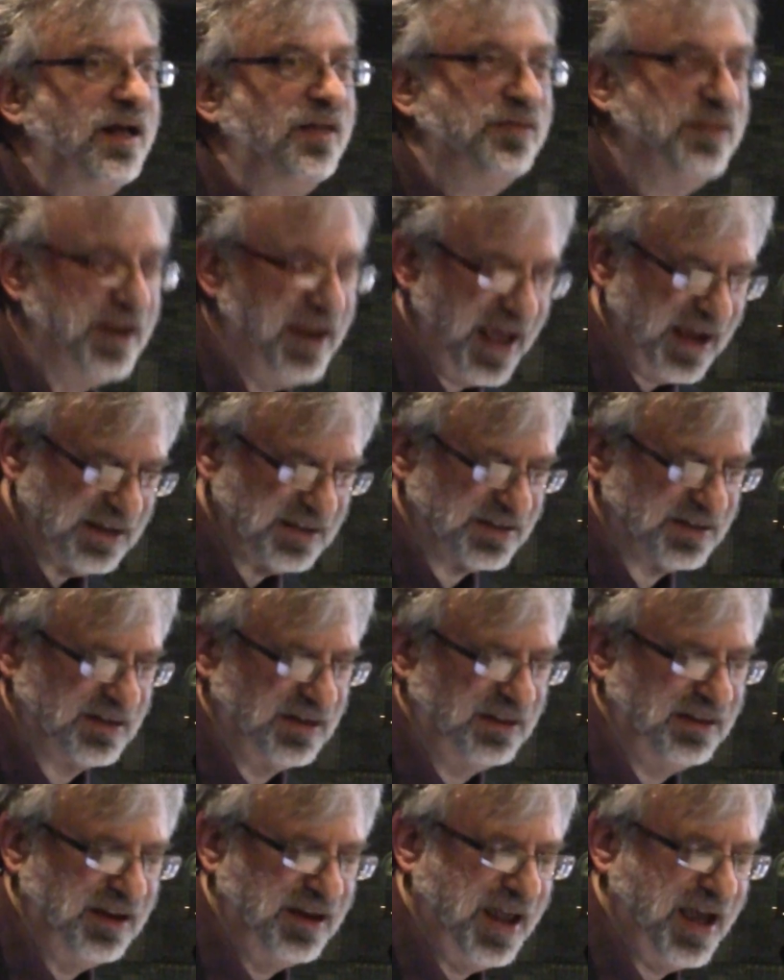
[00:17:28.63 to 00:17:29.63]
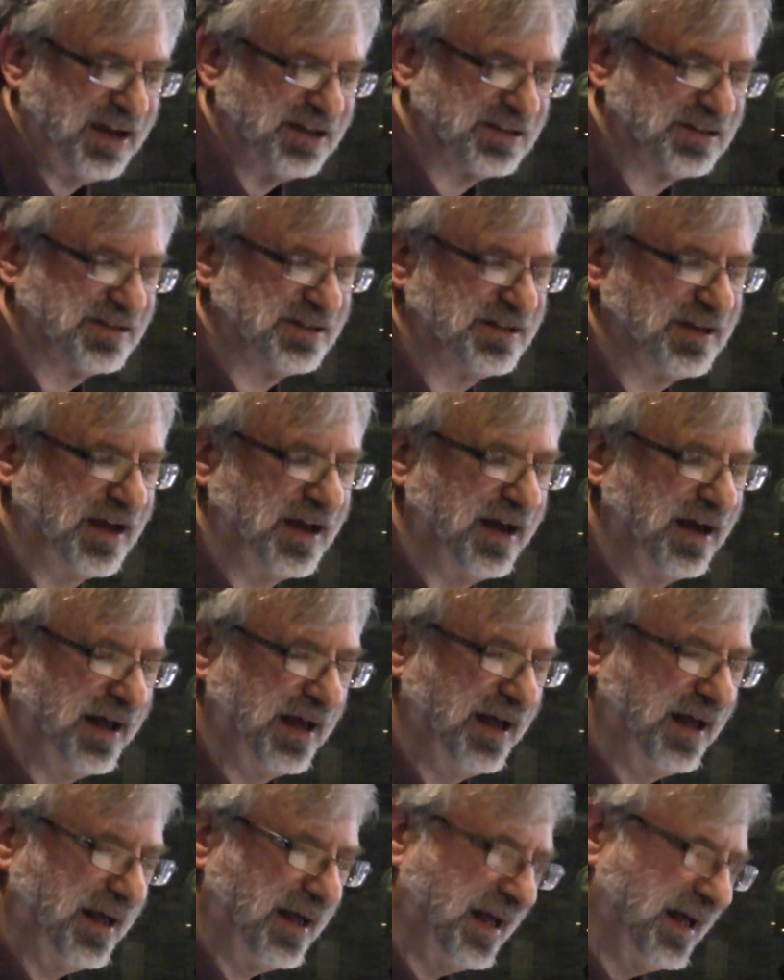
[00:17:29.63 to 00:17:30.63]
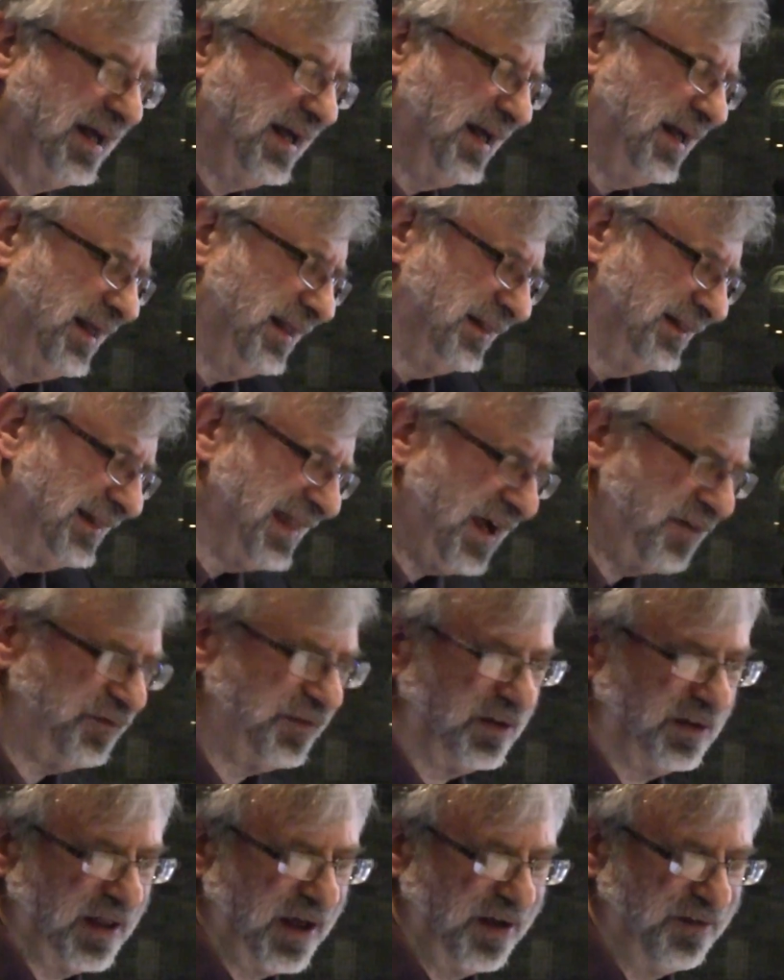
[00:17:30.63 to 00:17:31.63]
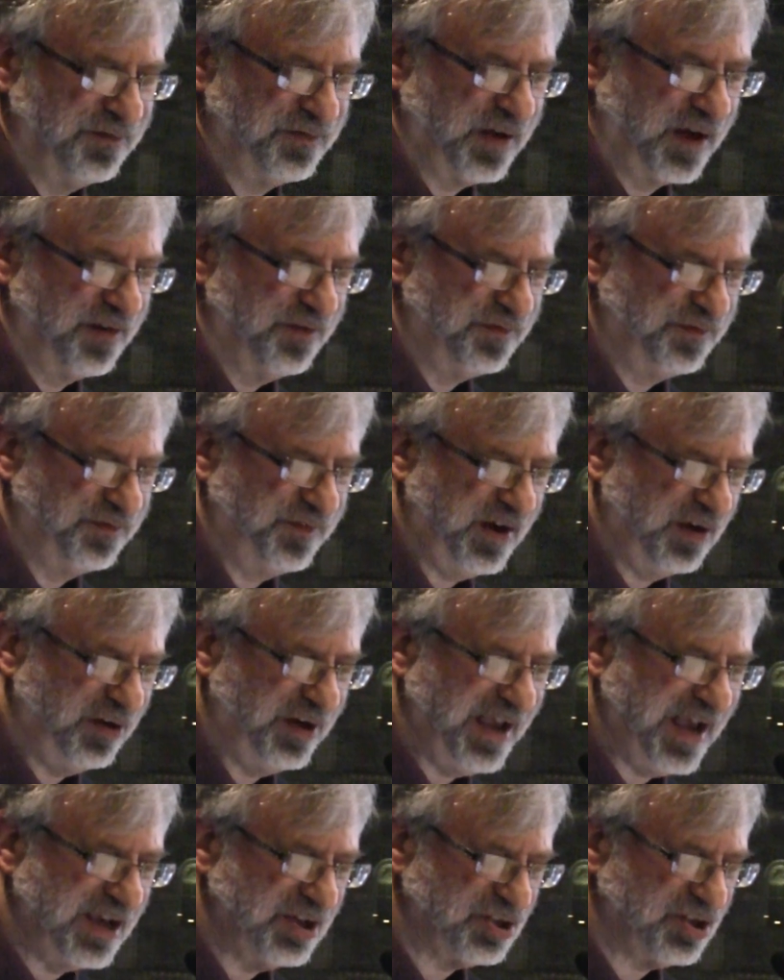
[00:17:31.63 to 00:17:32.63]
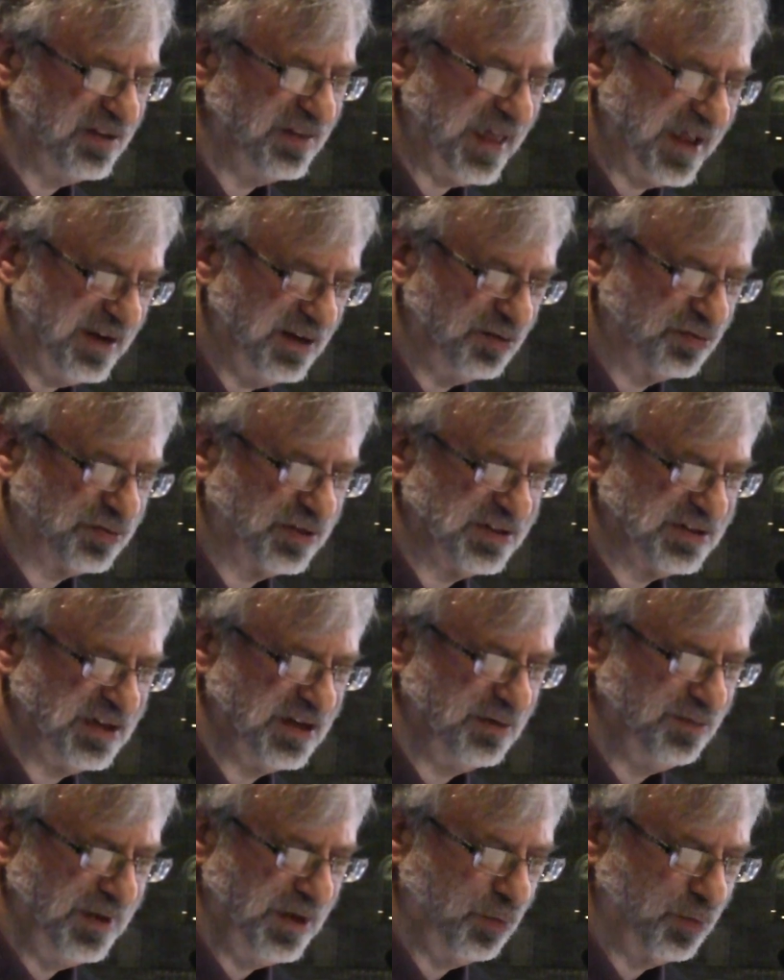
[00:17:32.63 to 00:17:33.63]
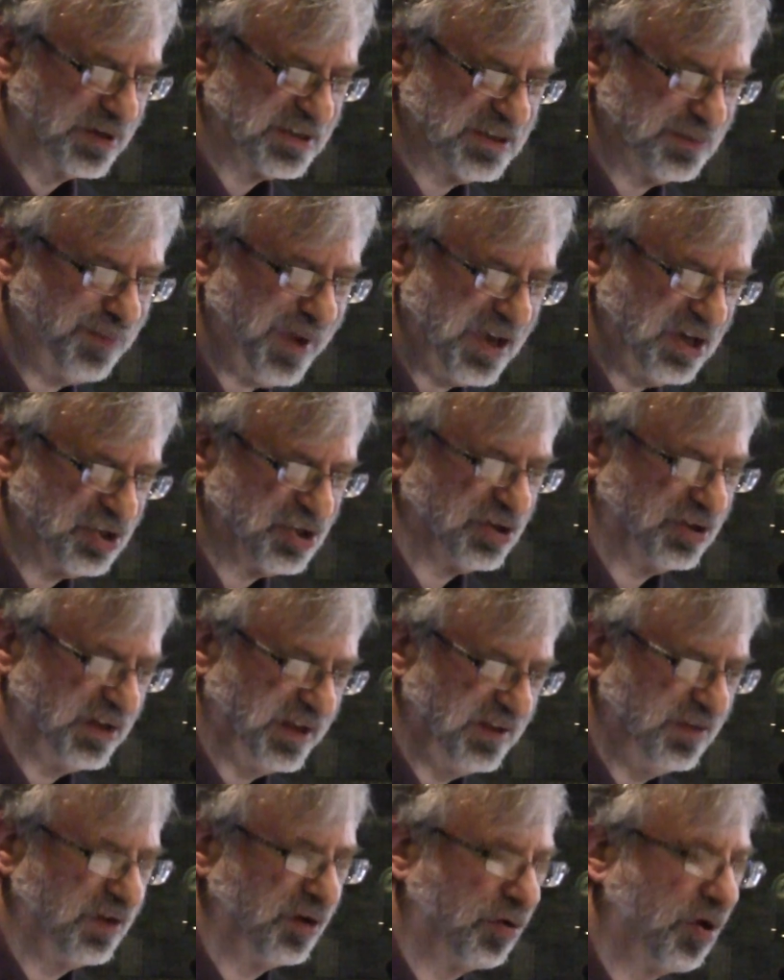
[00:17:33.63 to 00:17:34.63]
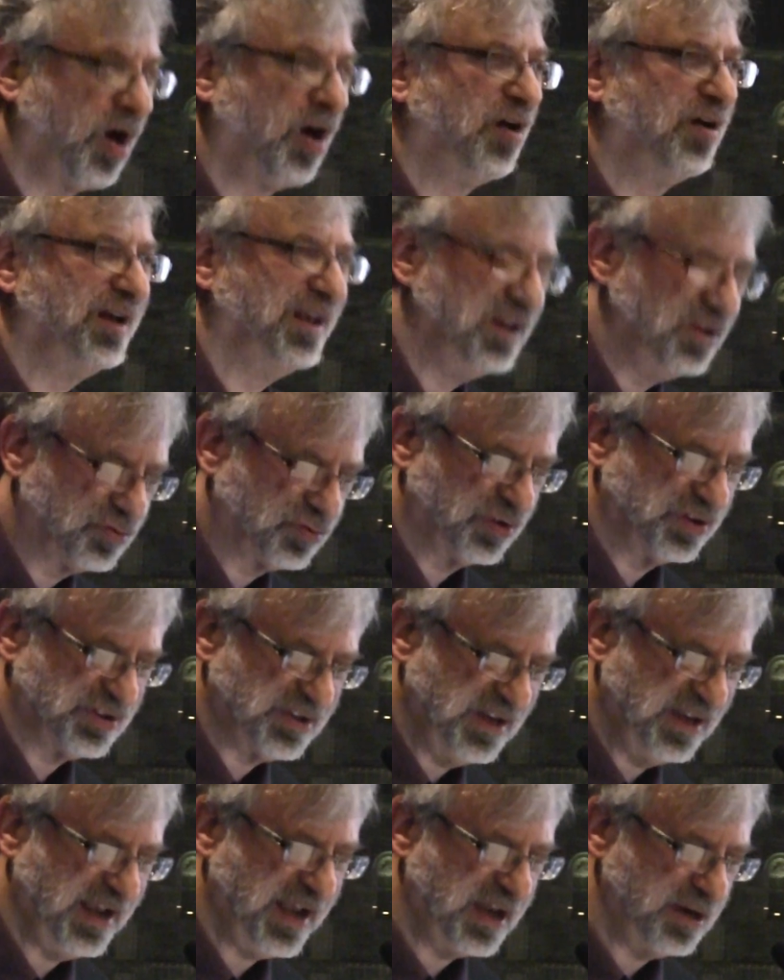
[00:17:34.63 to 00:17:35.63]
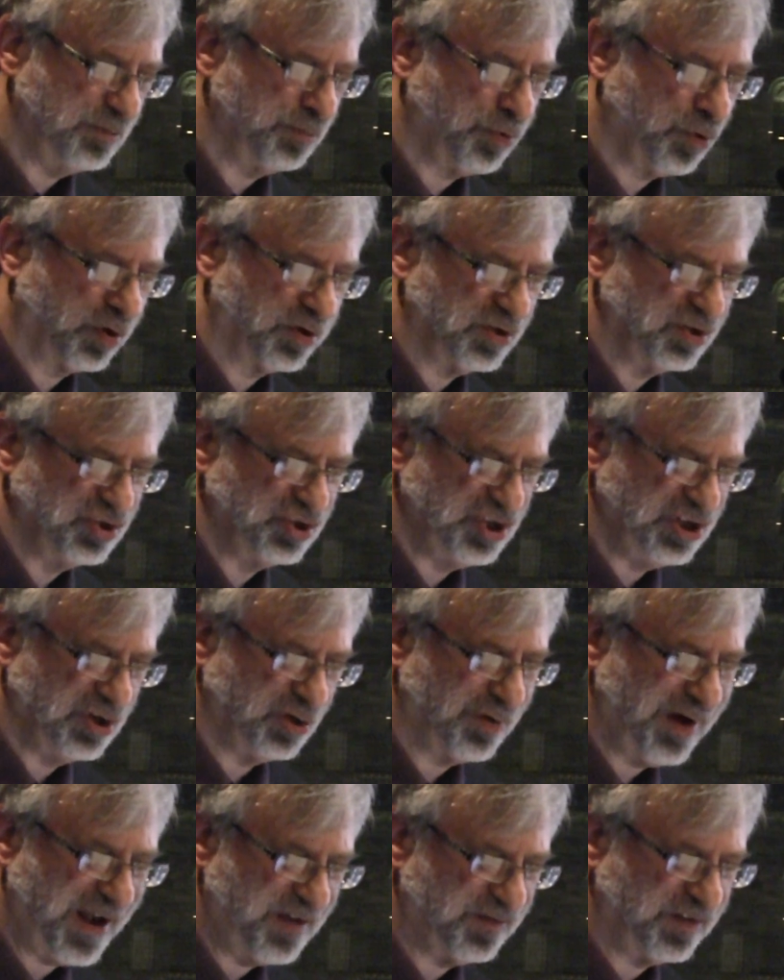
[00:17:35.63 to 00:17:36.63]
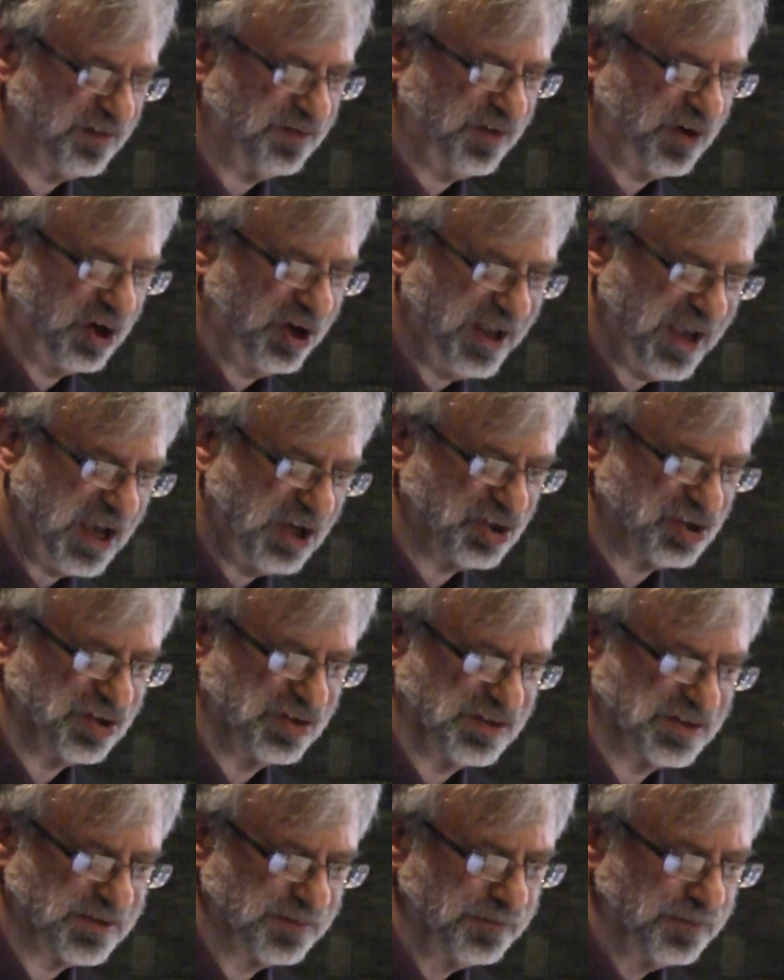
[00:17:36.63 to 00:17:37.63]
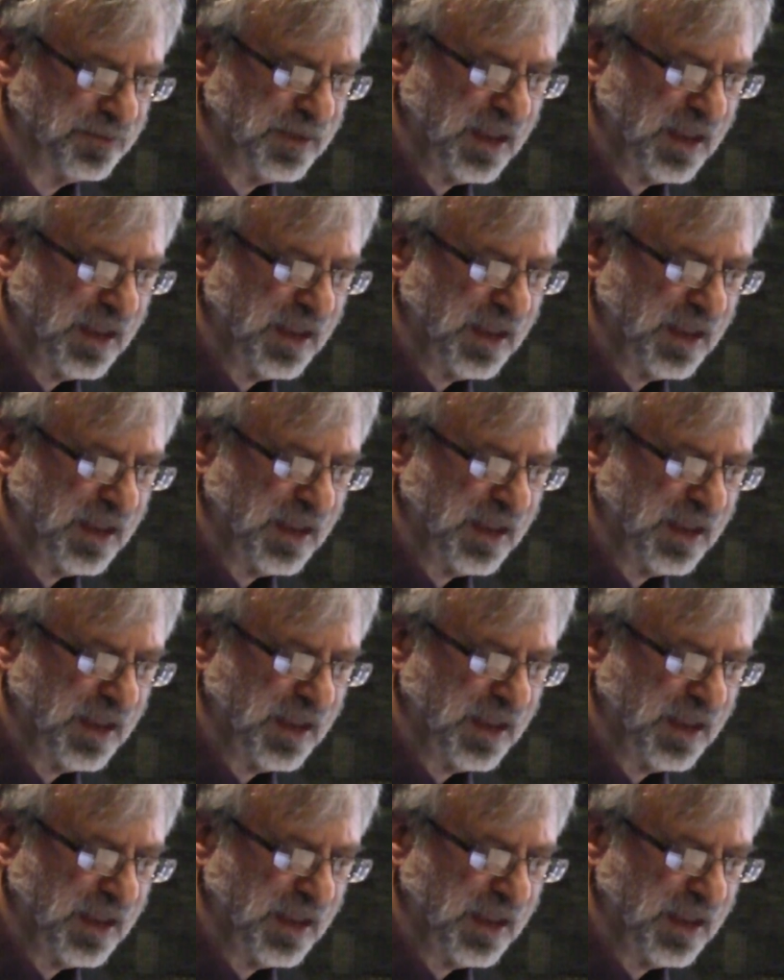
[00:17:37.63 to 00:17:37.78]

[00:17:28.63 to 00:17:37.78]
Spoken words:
The next level of variation that interested me was spatially. There are interesting and important geographic variations.